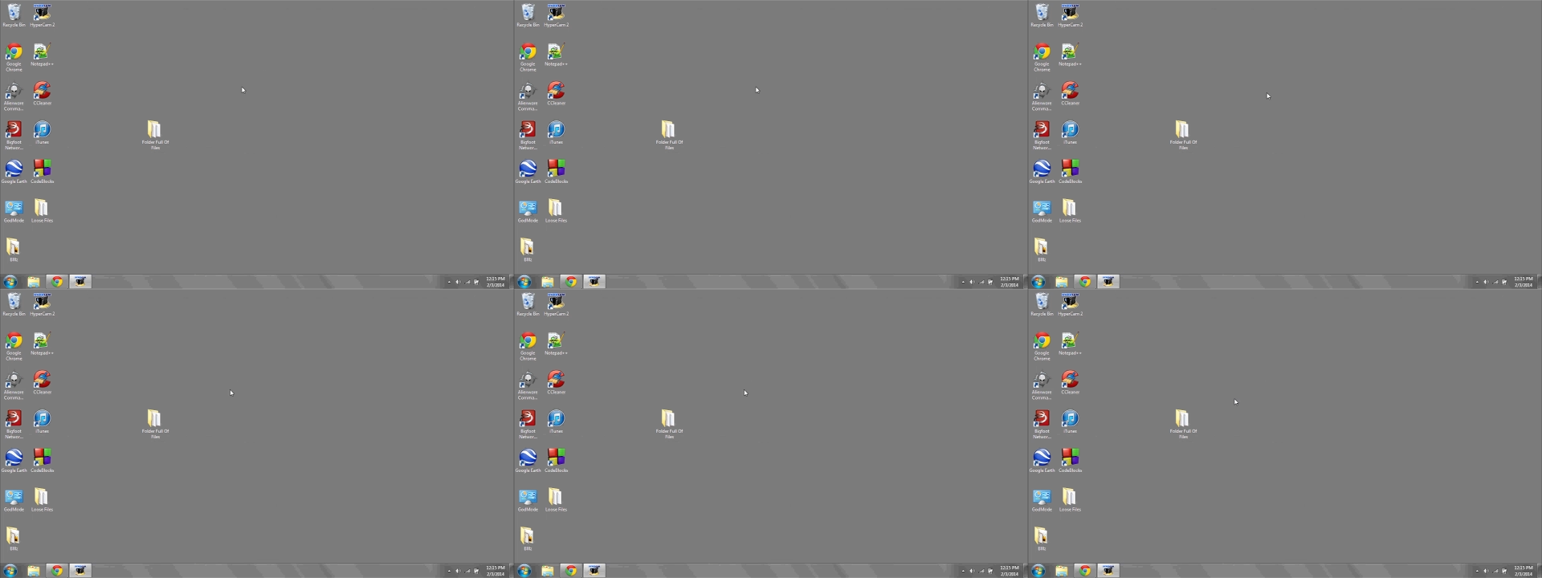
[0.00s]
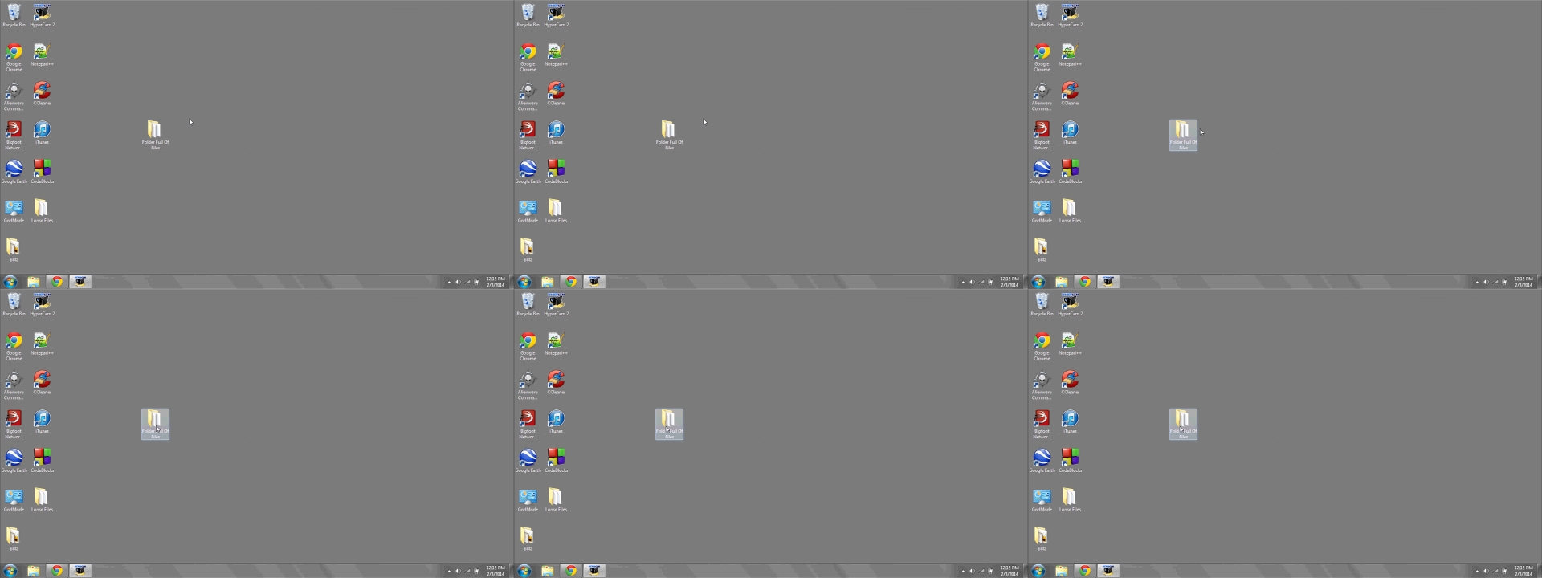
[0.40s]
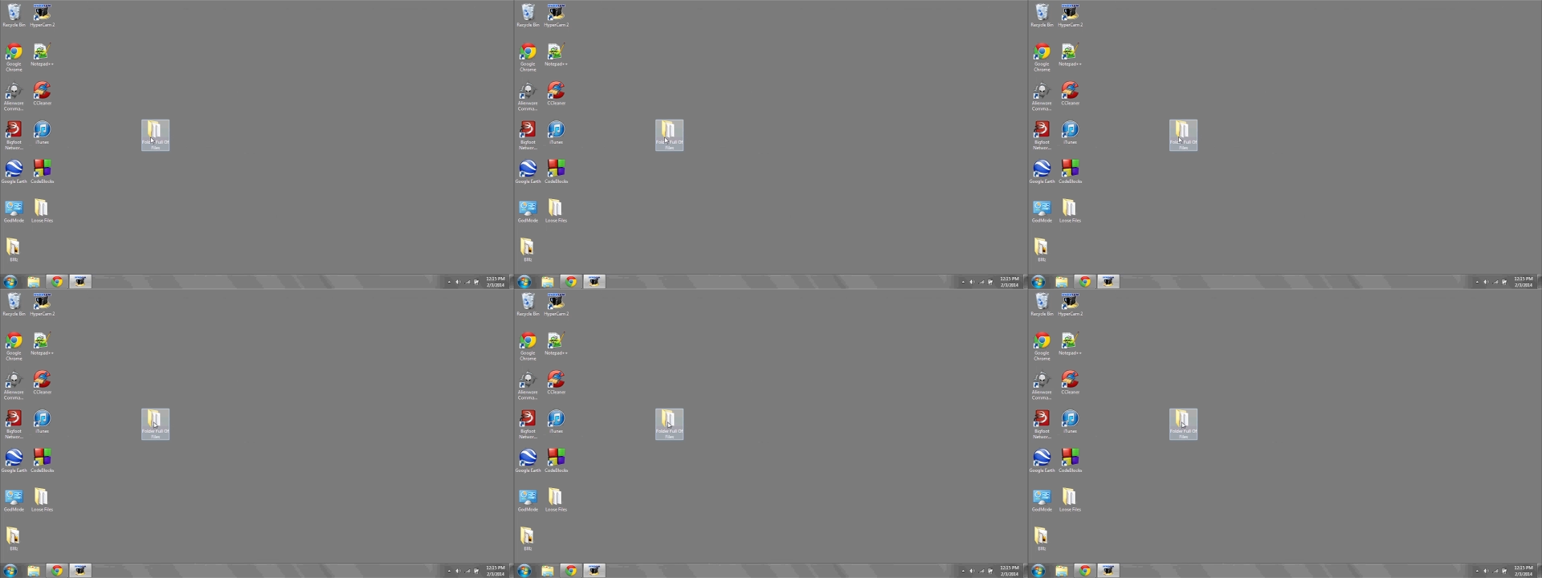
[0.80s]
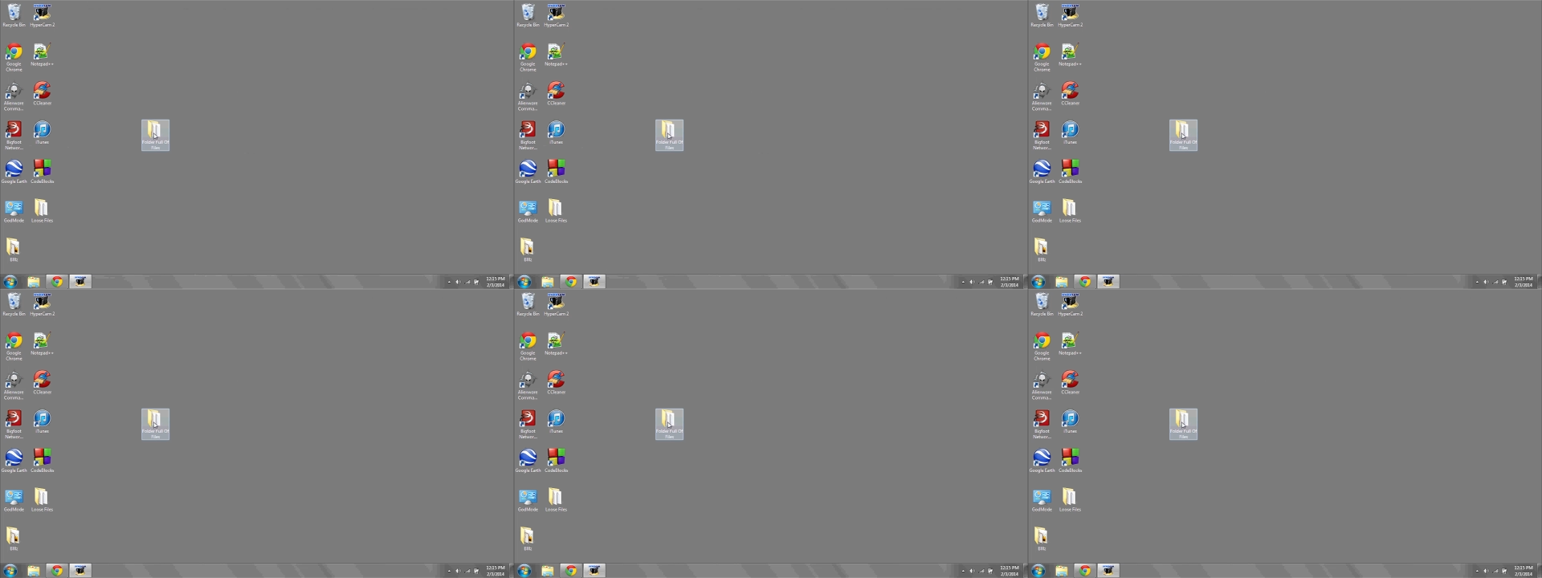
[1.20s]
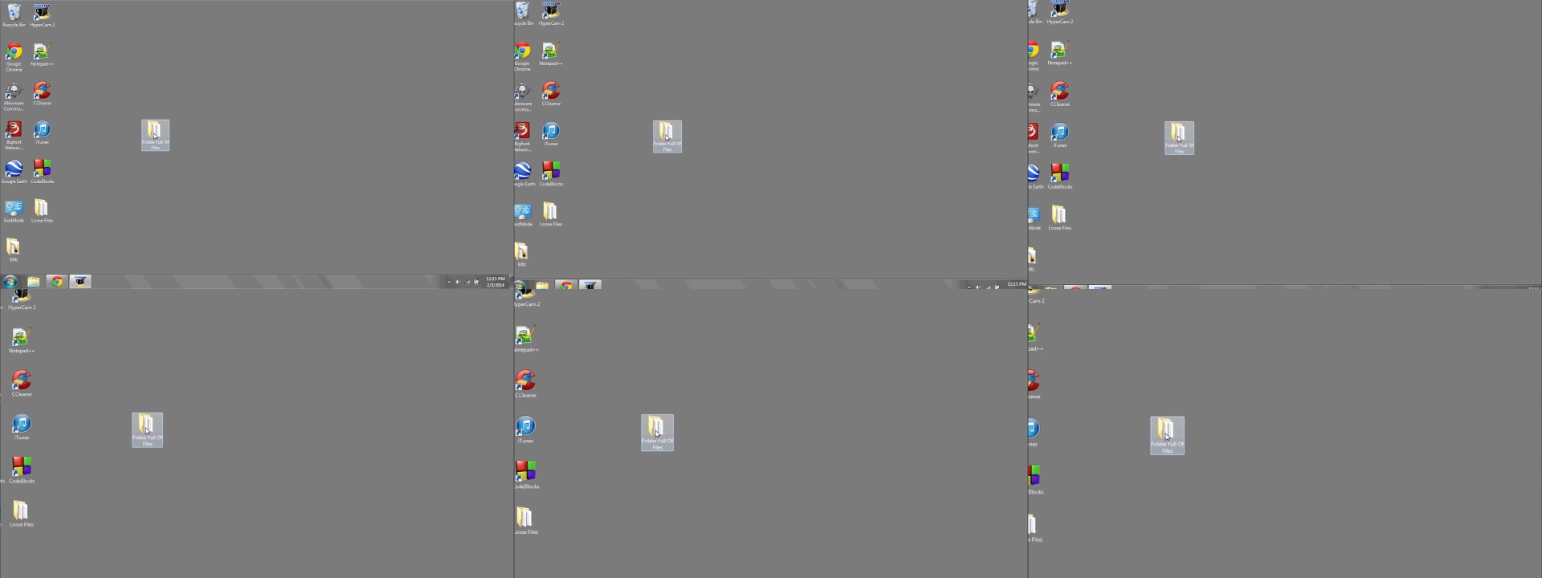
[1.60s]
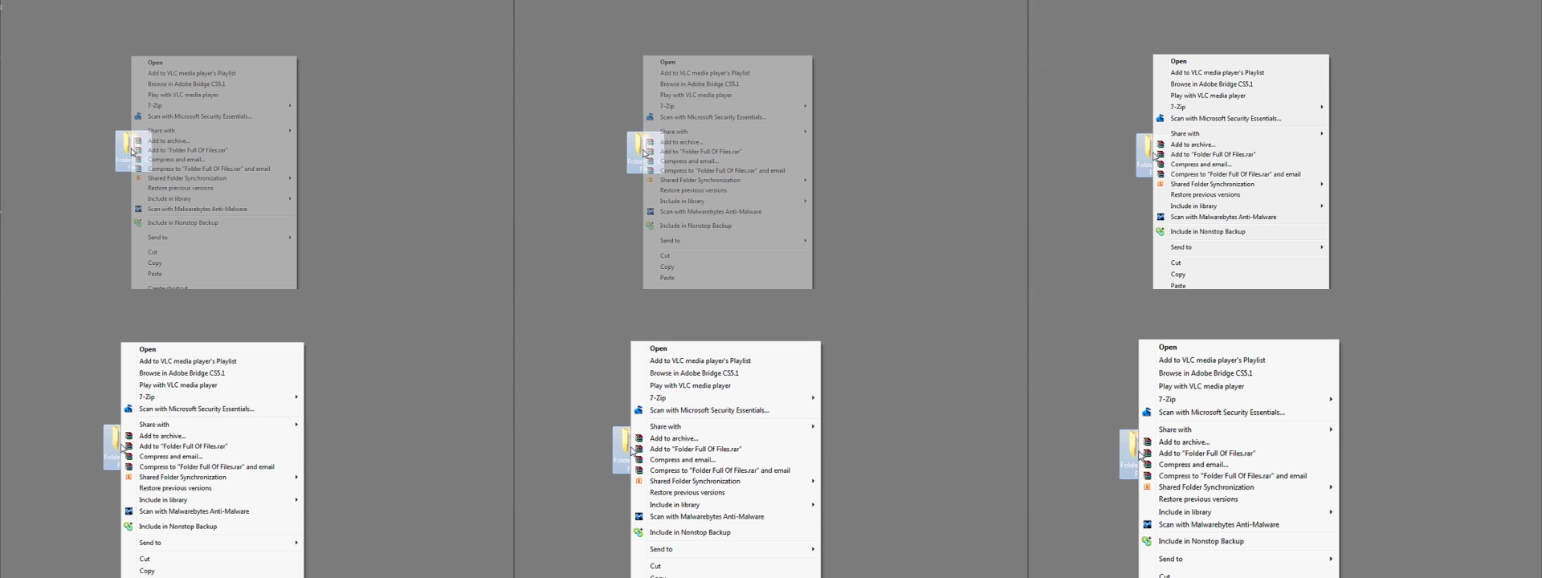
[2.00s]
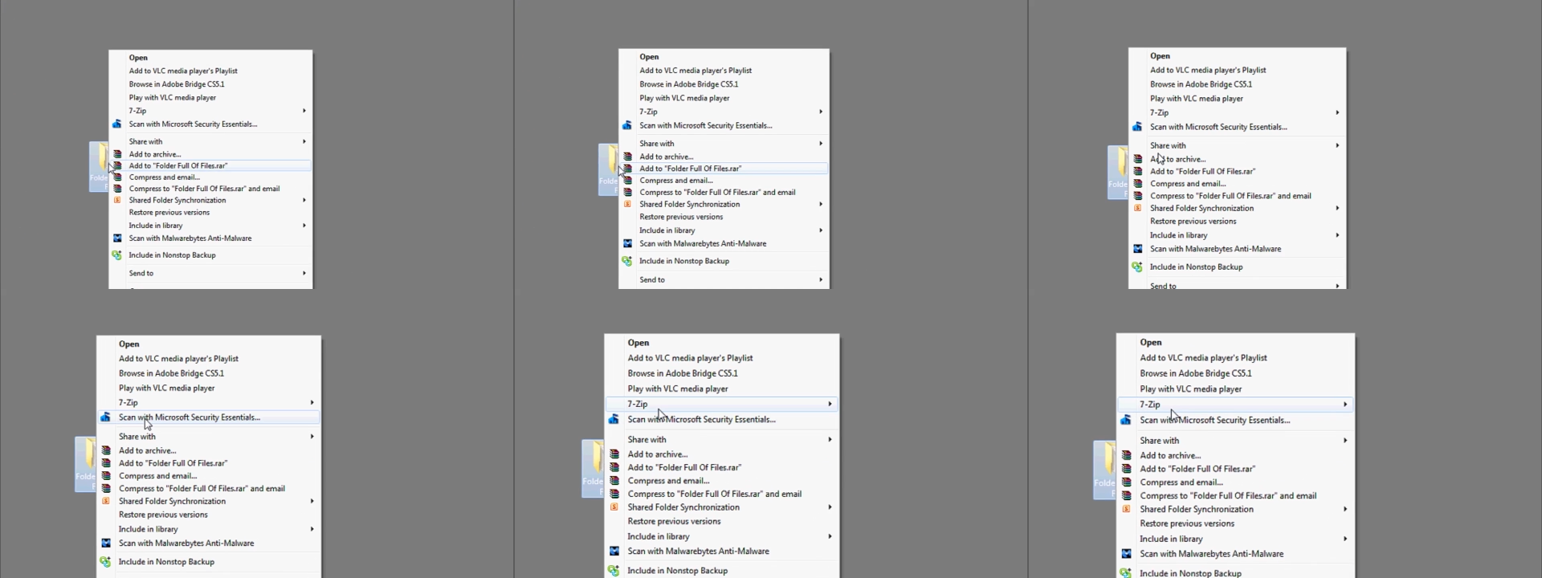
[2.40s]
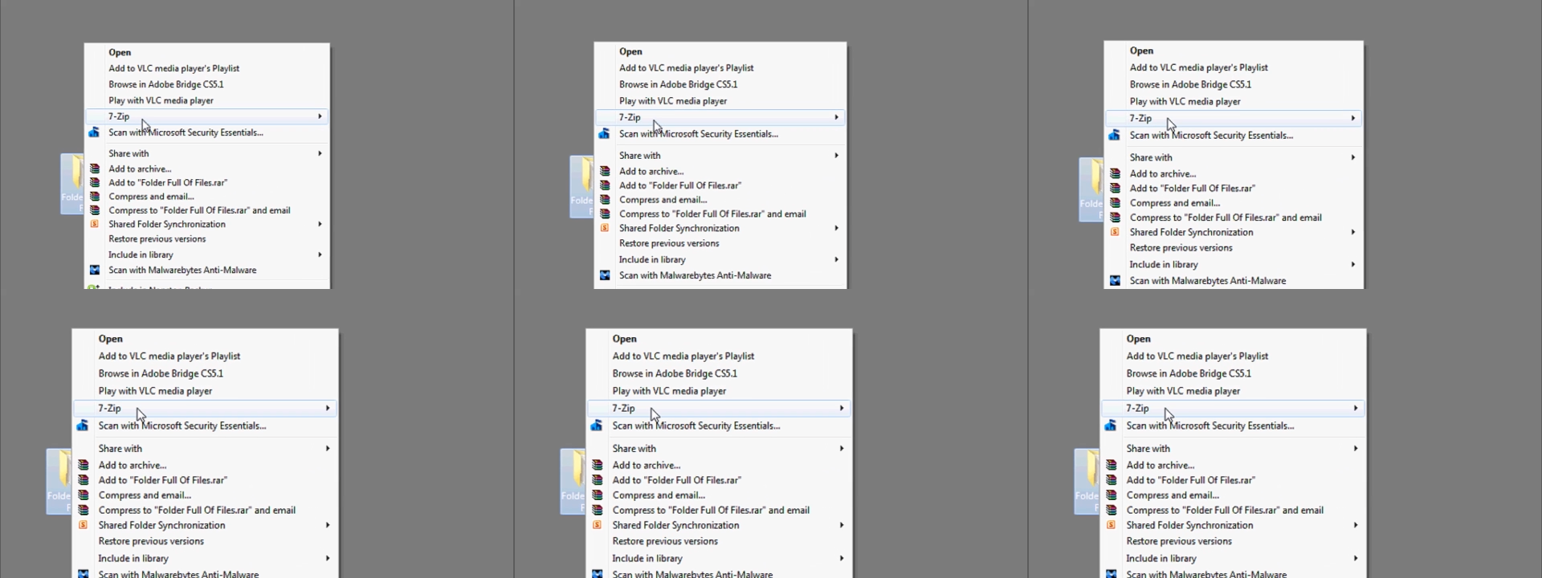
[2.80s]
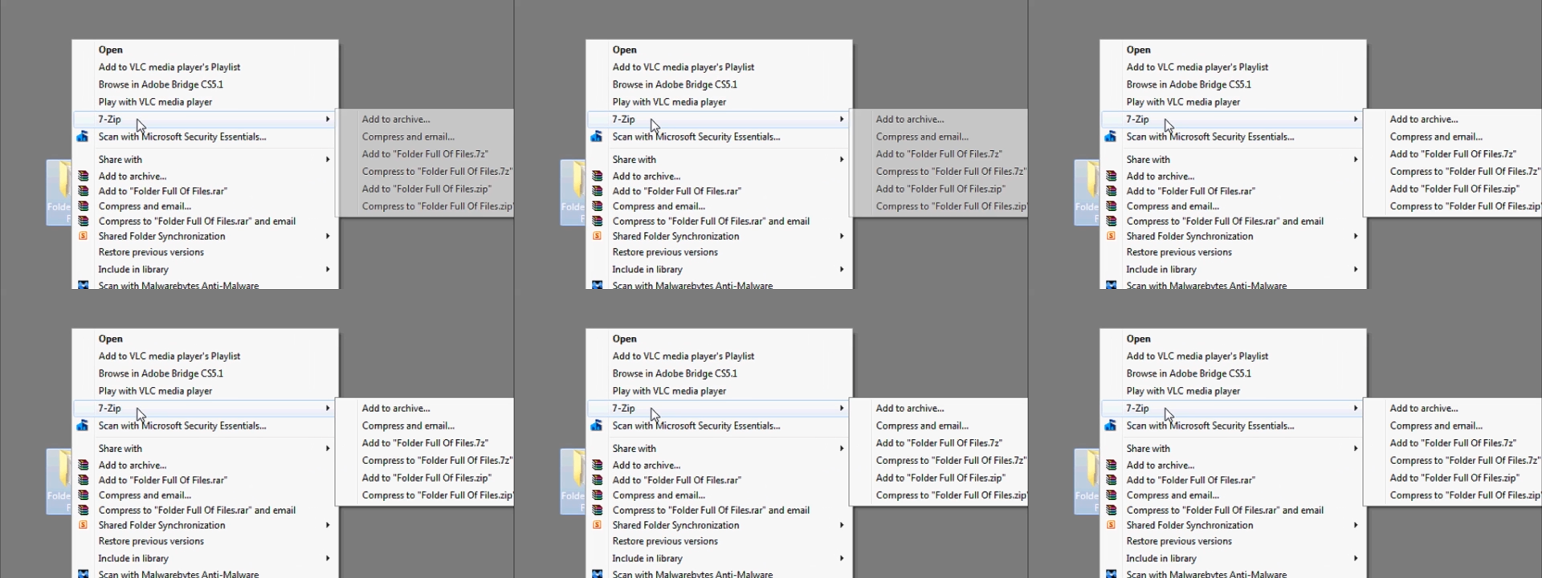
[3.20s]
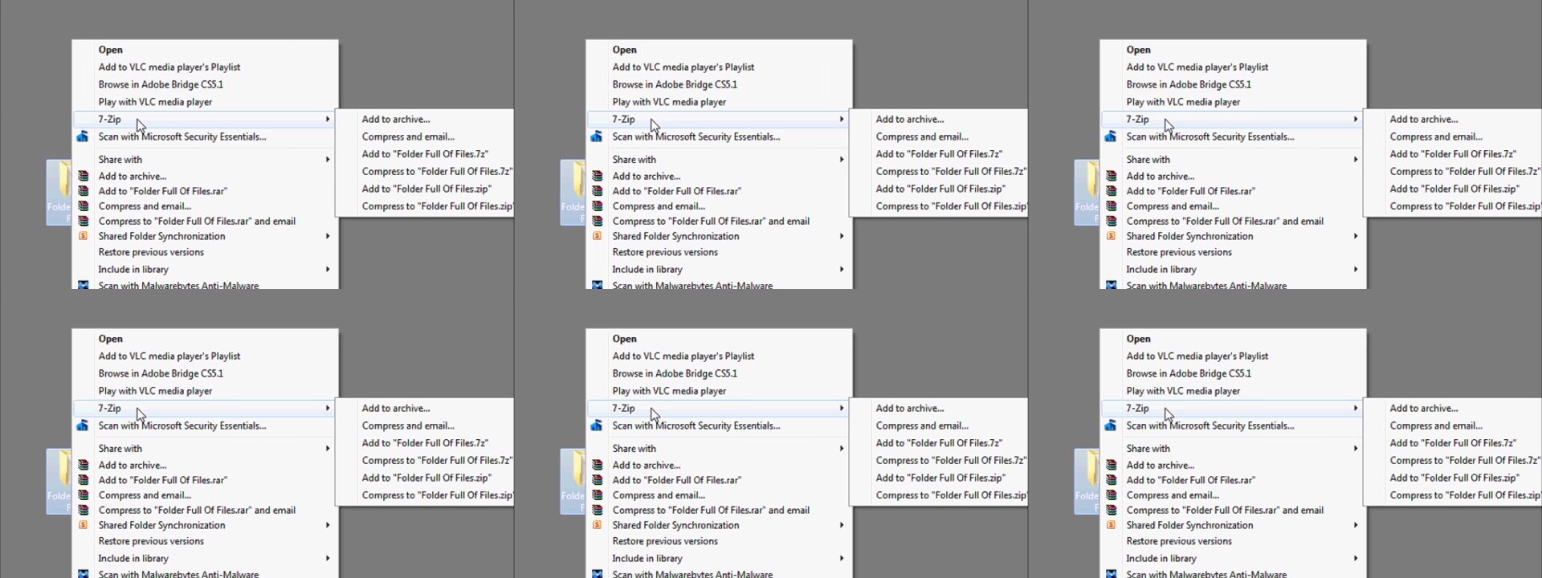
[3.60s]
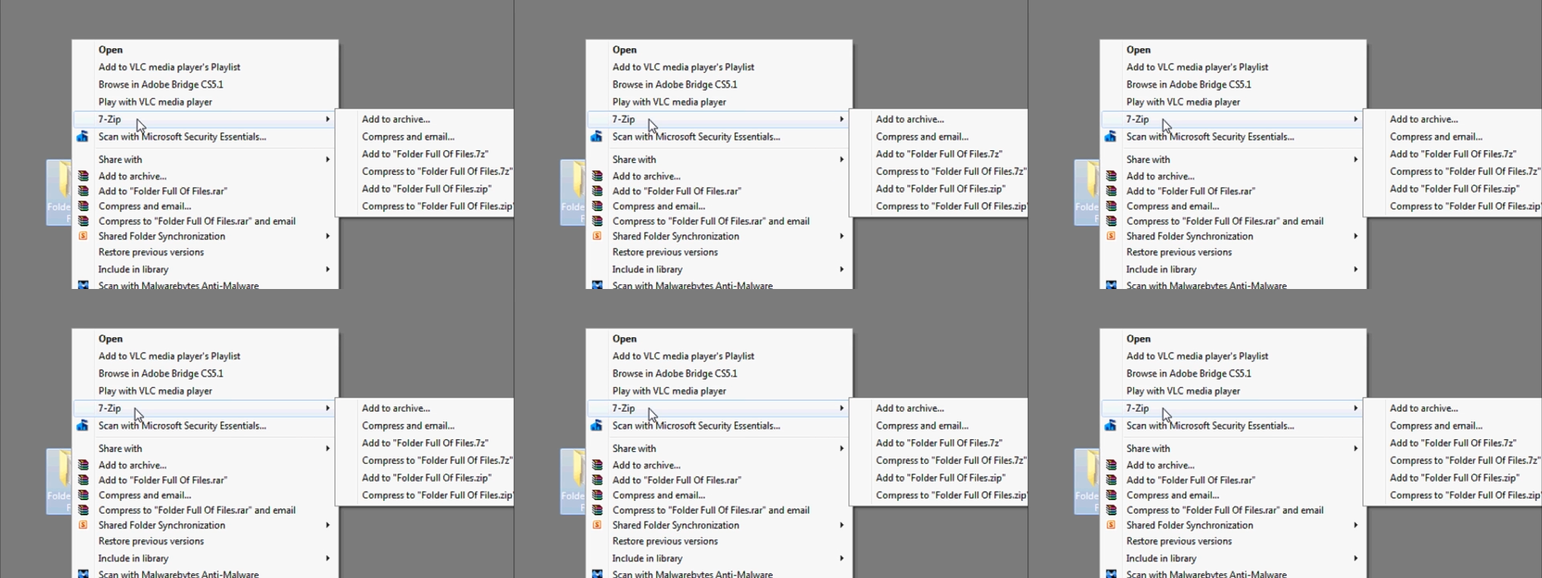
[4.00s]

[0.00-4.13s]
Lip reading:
(no speaker visible)